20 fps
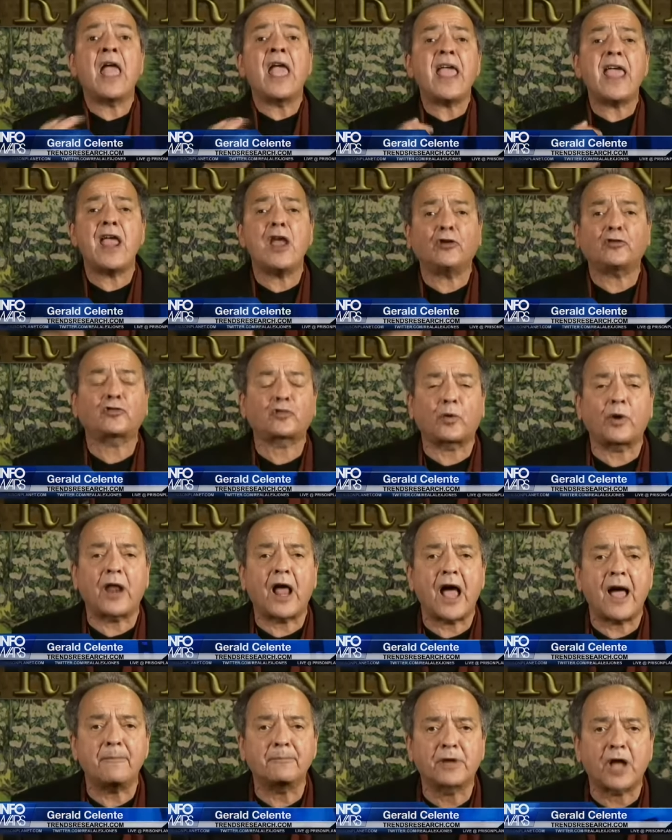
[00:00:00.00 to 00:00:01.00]
Here's what
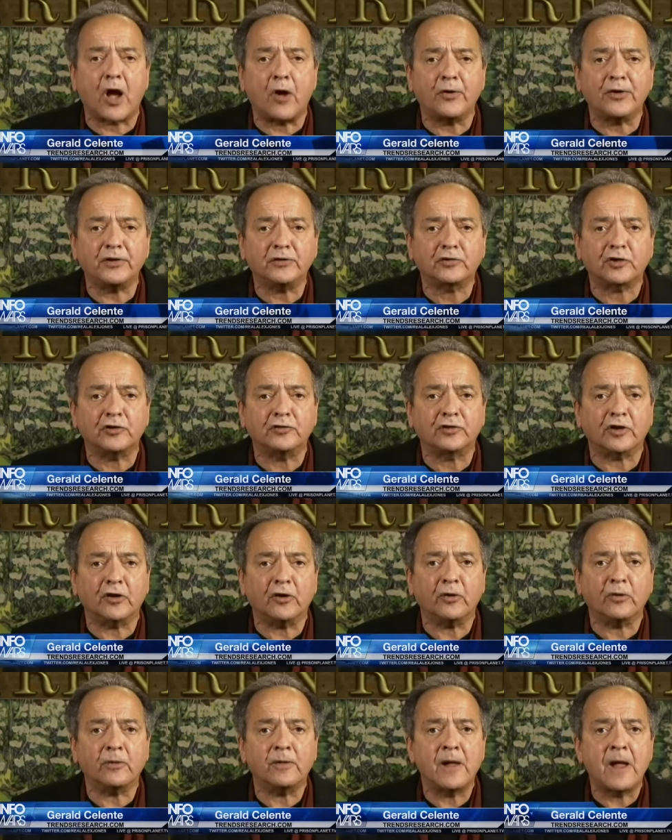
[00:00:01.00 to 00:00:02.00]
I'm going to
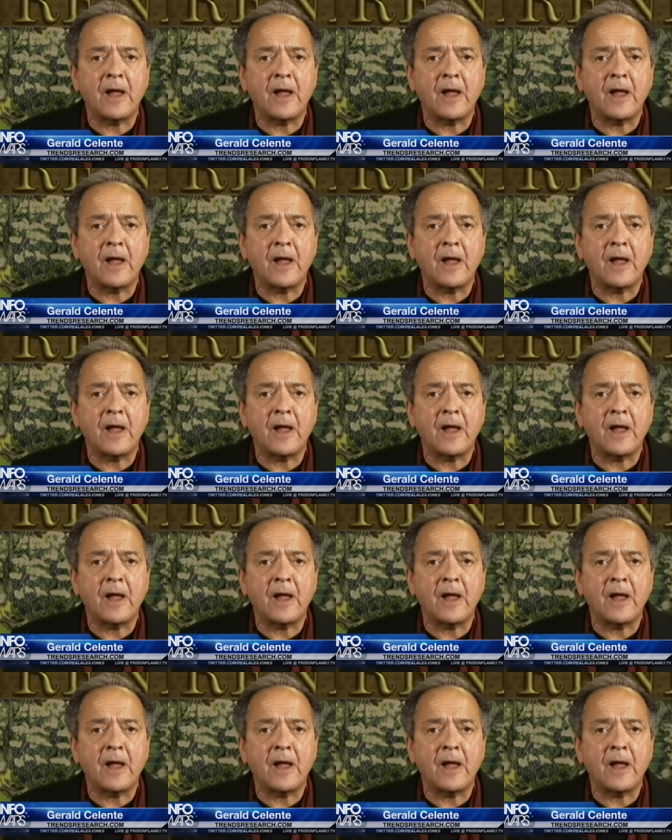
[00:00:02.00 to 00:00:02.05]
do.